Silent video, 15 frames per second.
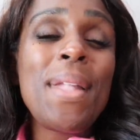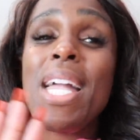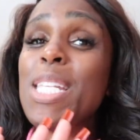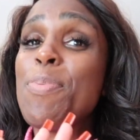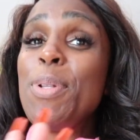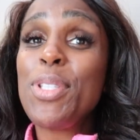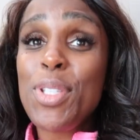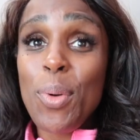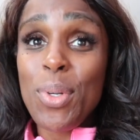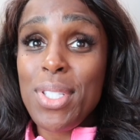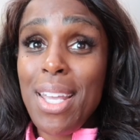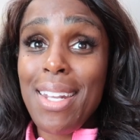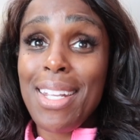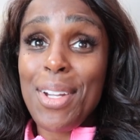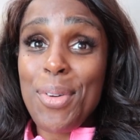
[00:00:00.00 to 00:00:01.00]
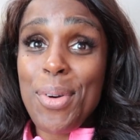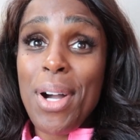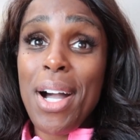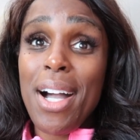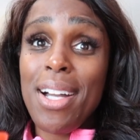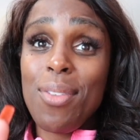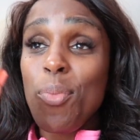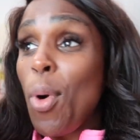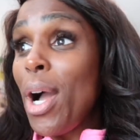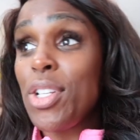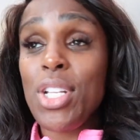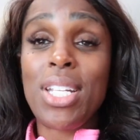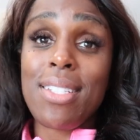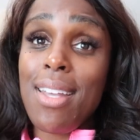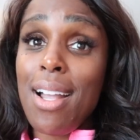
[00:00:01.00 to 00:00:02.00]
it's been so exciting uh,
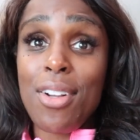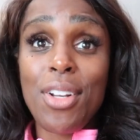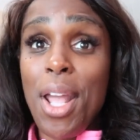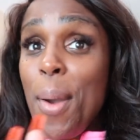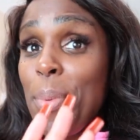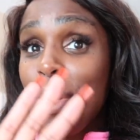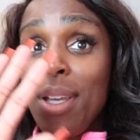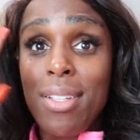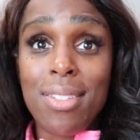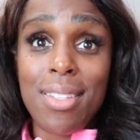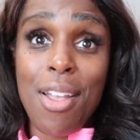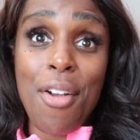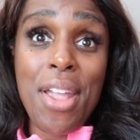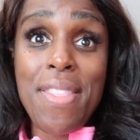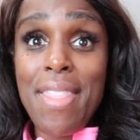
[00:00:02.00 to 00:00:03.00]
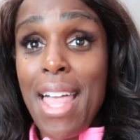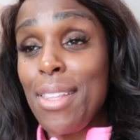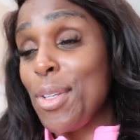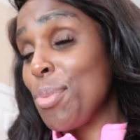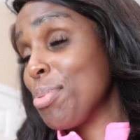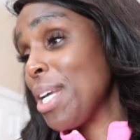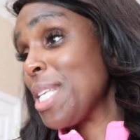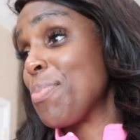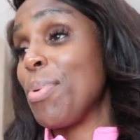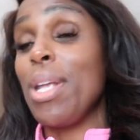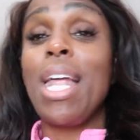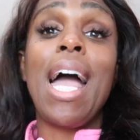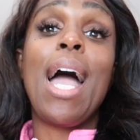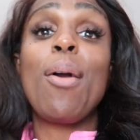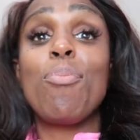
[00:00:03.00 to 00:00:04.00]
watching soccer now because they're in that little place.
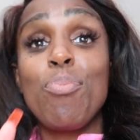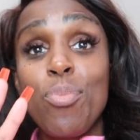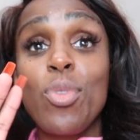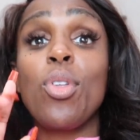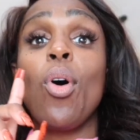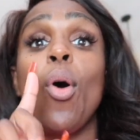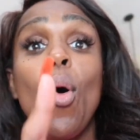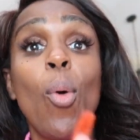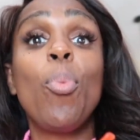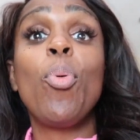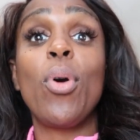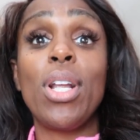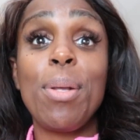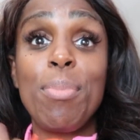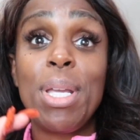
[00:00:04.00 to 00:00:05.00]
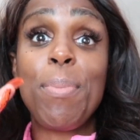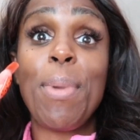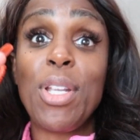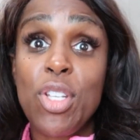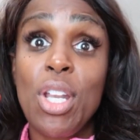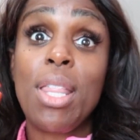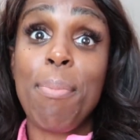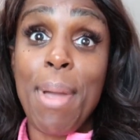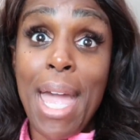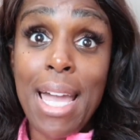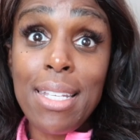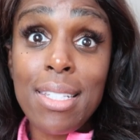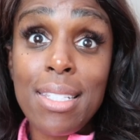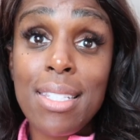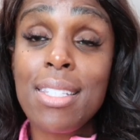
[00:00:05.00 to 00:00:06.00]
But I, the whole point of me mentioning the
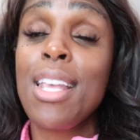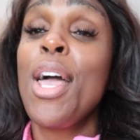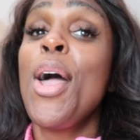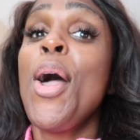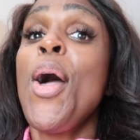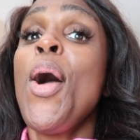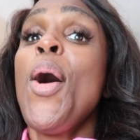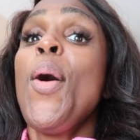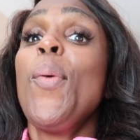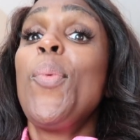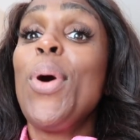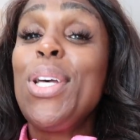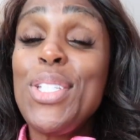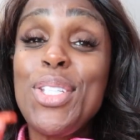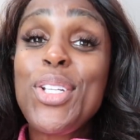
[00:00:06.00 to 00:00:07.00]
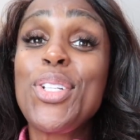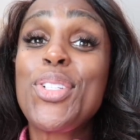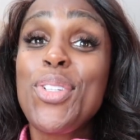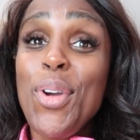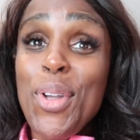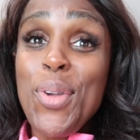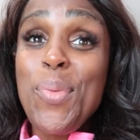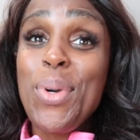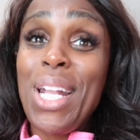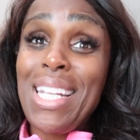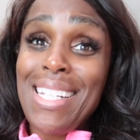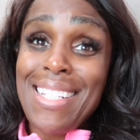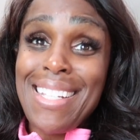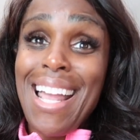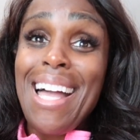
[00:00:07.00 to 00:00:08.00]
masks was to show you what I
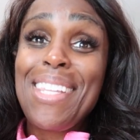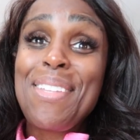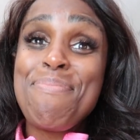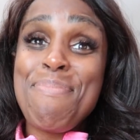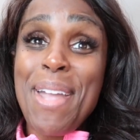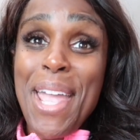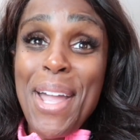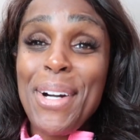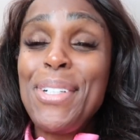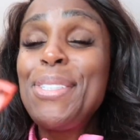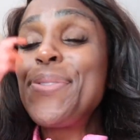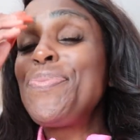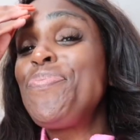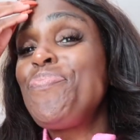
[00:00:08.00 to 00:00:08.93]
just got in the mail